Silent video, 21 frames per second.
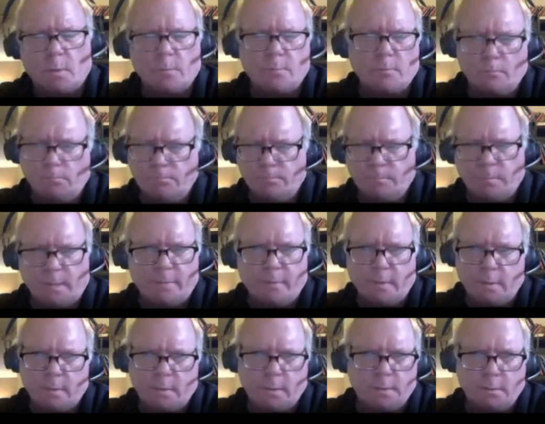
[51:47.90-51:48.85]
Well,
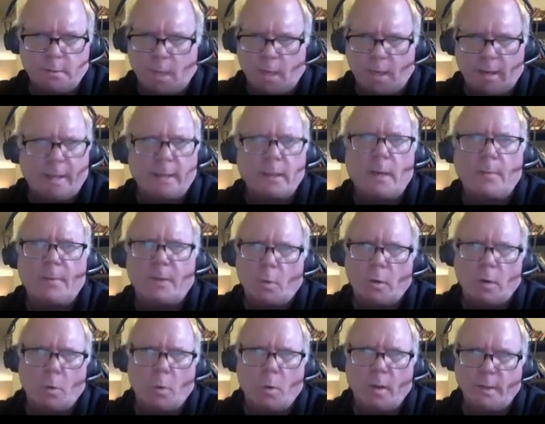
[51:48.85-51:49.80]
in kind of
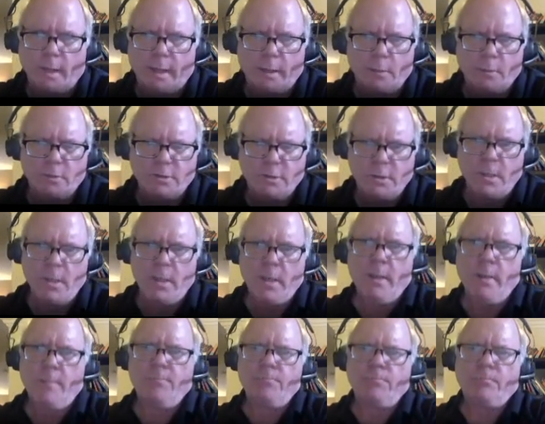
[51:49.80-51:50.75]
economic 101 language,
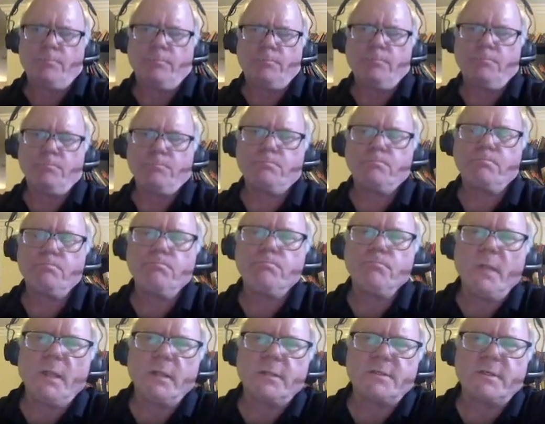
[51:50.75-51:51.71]

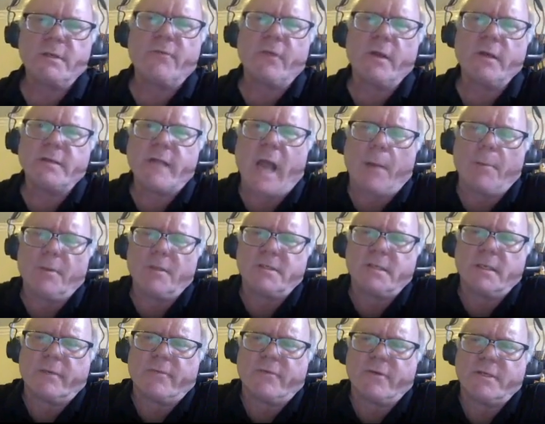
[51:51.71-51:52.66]
it's different
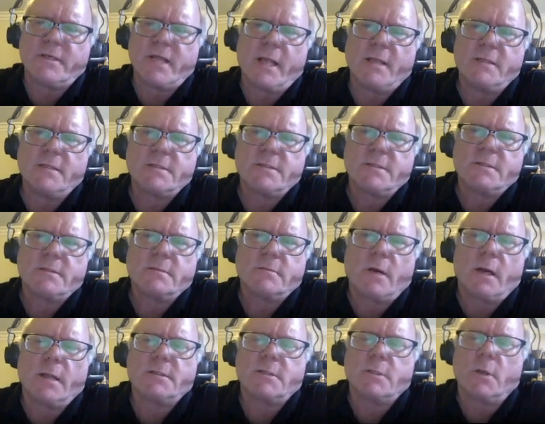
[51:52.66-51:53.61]
endowments and different tastes,
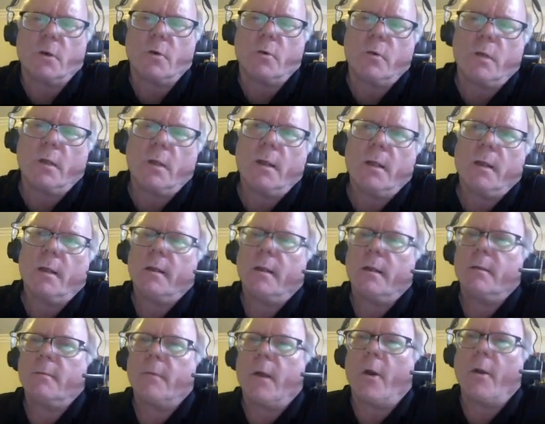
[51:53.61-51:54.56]
right? So
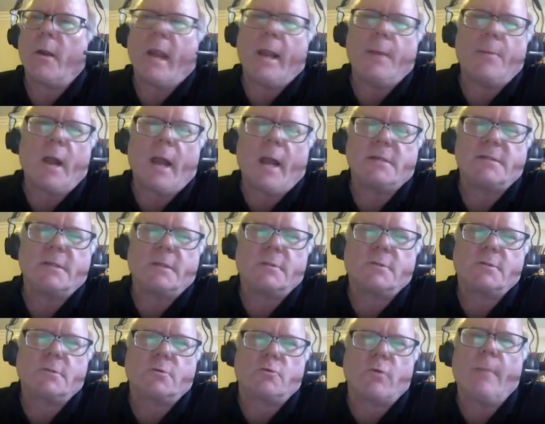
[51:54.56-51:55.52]
our neighbor has
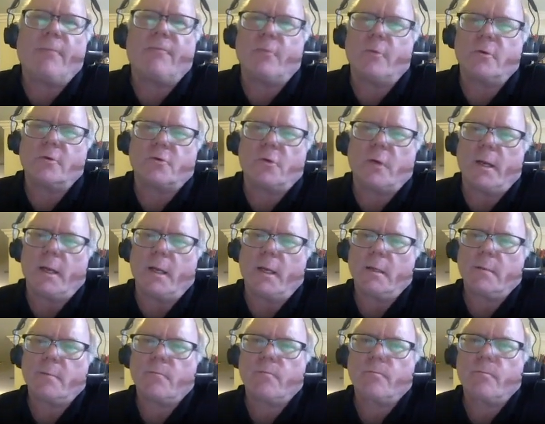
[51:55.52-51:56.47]
a grapefruit
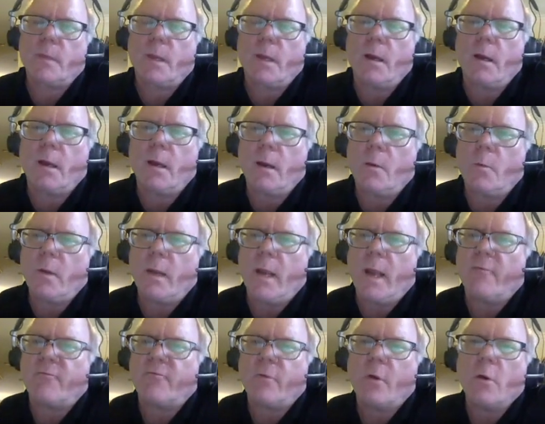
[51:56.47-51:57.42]
tree.
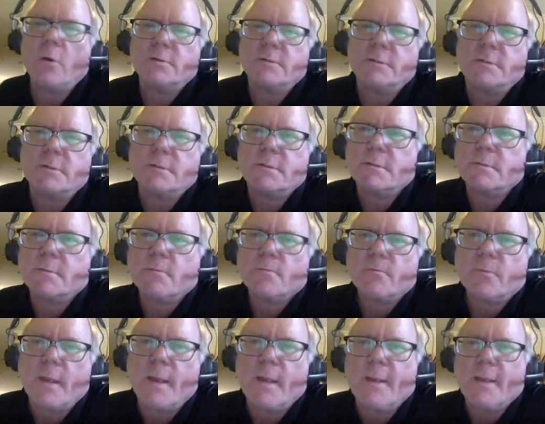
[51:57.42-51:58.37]
We have roses.
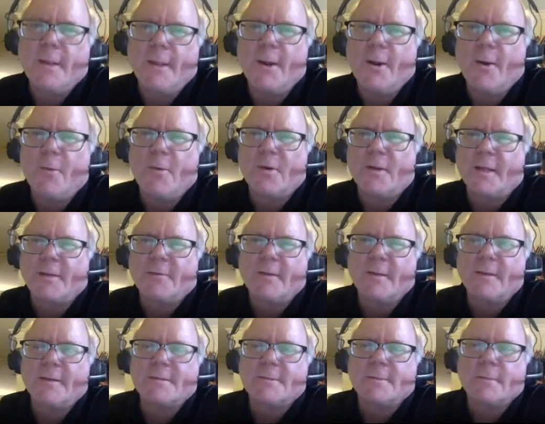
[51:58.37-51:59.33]
We're
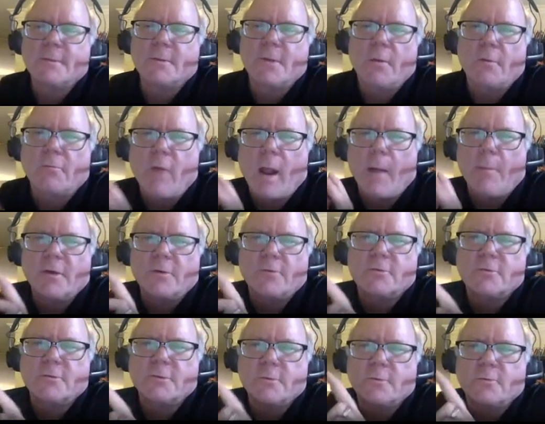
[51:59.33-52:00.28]
like, it's called the
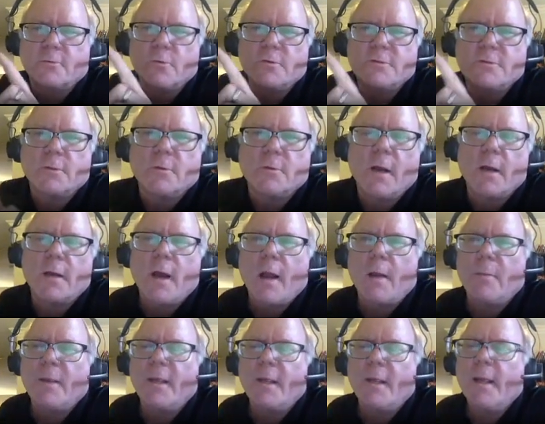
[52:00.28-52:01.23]
Robinson Crusoe
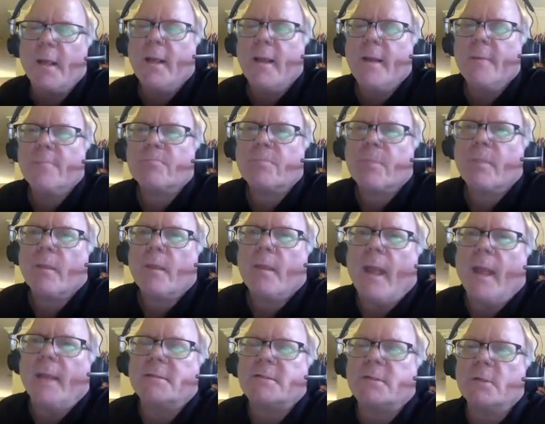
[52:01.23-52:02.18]
economy.
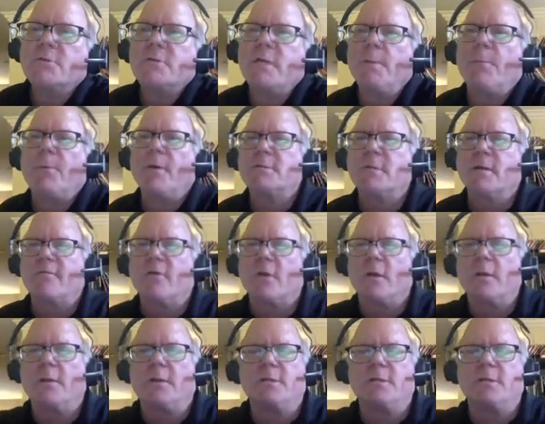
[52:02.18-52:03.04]
And so she brings over